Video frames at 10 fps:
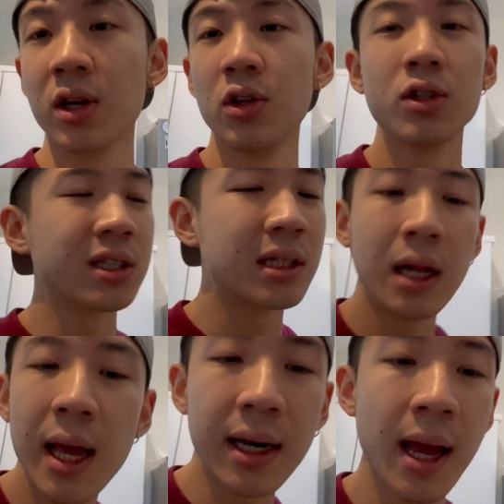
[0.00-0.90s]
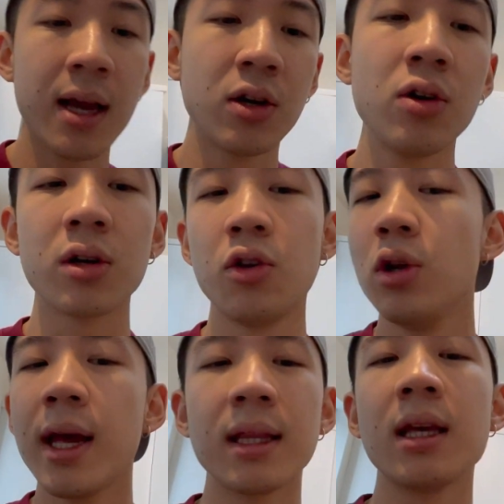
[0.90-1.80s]
You just let that cook. You
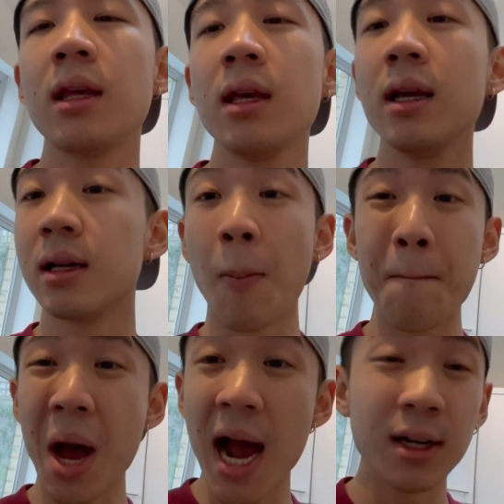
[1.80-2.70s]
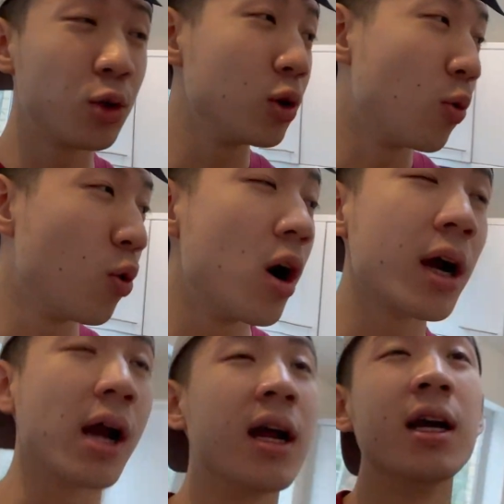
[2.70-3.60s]
let the heat in the pan do the
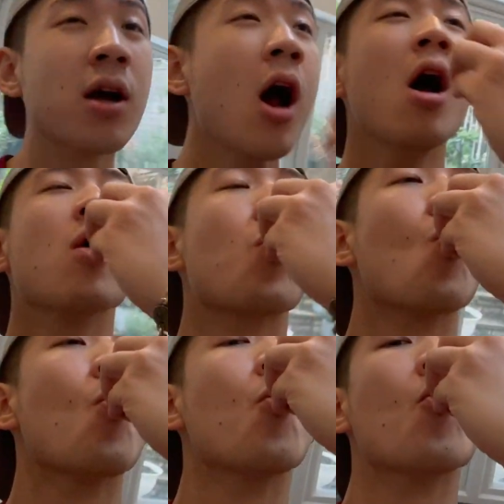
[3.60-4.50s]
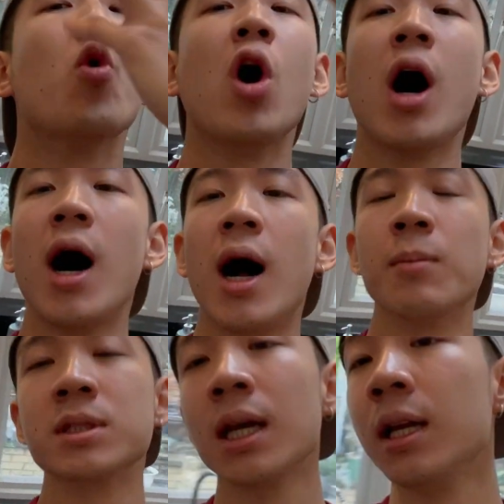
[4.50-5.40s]
work, and then, mwah,
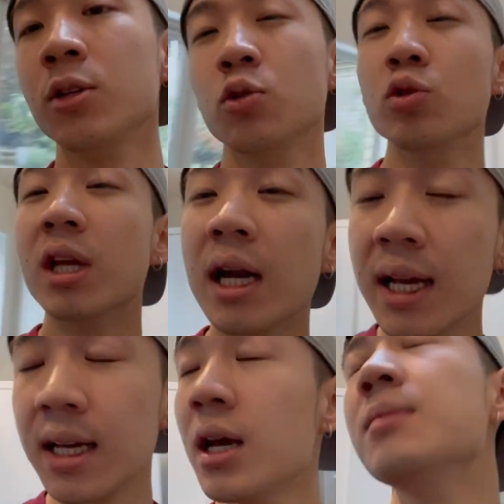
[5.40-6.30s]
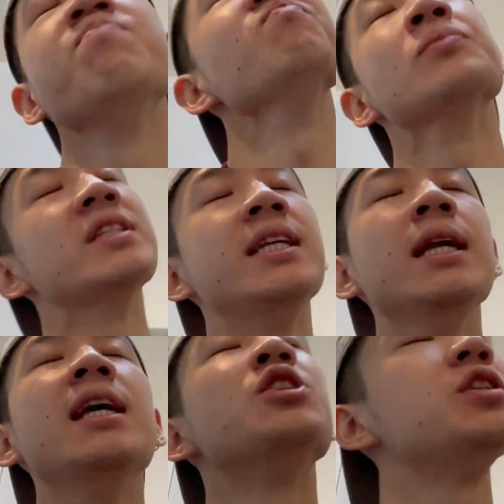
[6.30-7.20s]
I'm telling you,
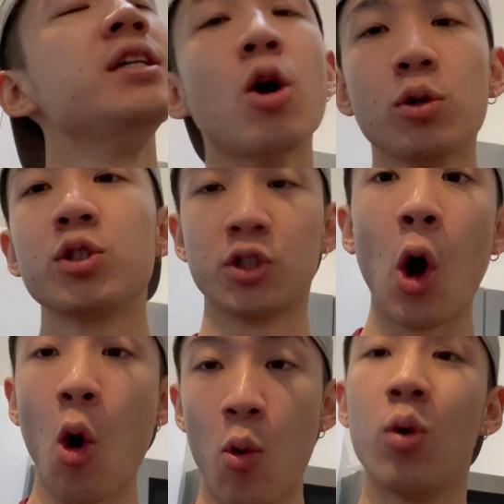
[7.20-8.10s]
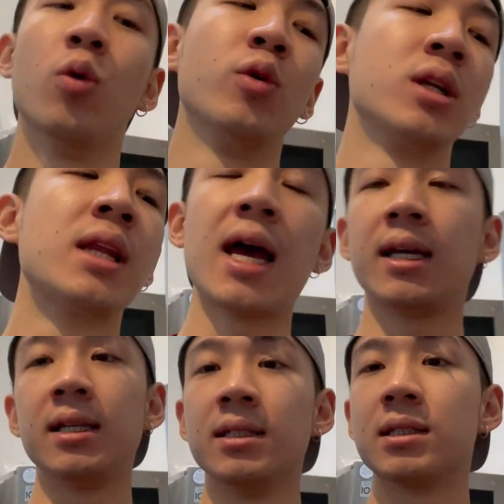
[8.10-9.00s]
delicioso. That
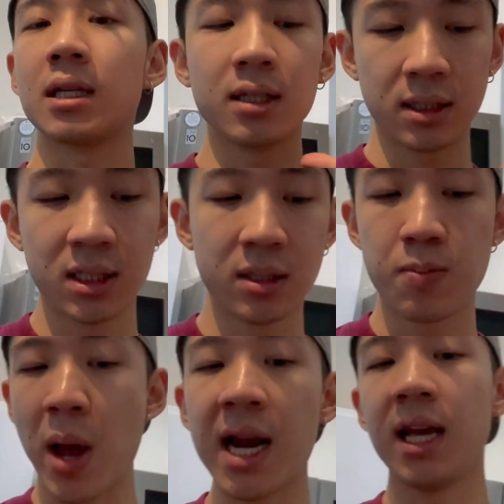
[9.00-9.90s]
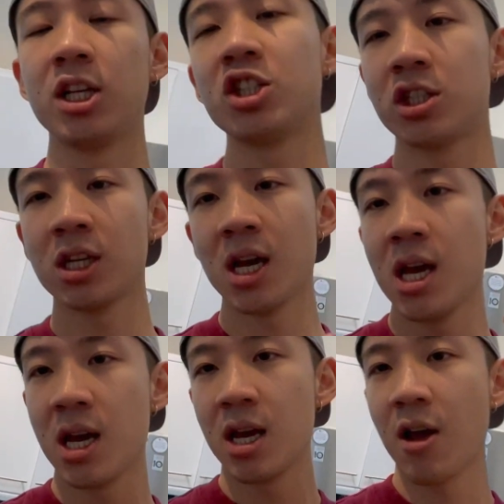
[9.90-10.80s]
is Spanish
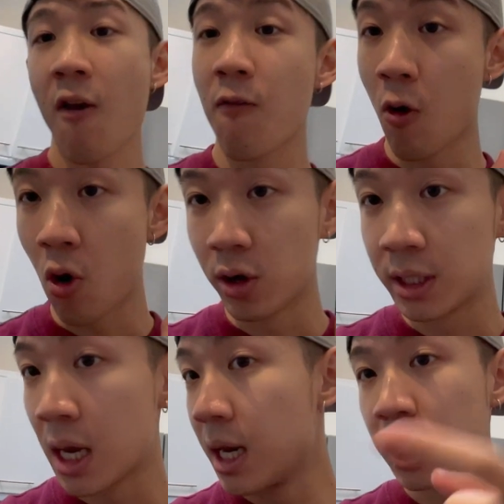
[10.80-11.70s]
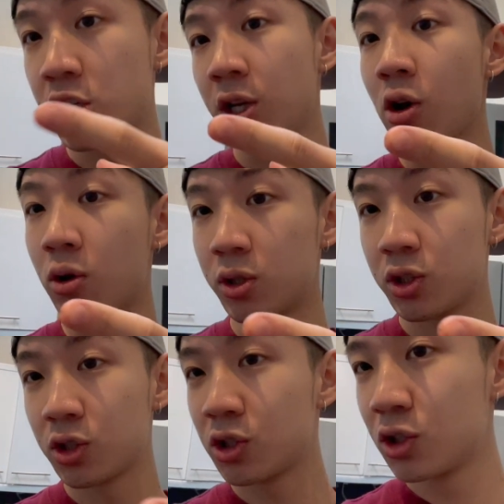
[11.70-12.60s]
for
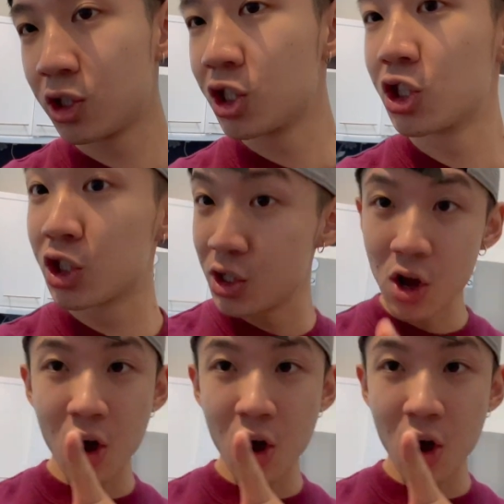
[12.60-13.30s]
delicious.